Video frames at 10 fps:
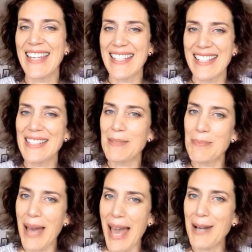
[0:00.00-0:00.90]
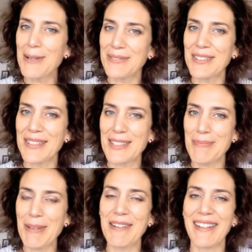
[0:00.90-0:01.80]
is a powerful
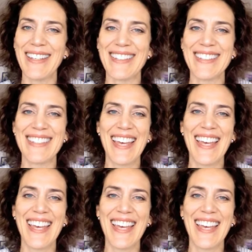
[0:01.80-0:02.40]
experience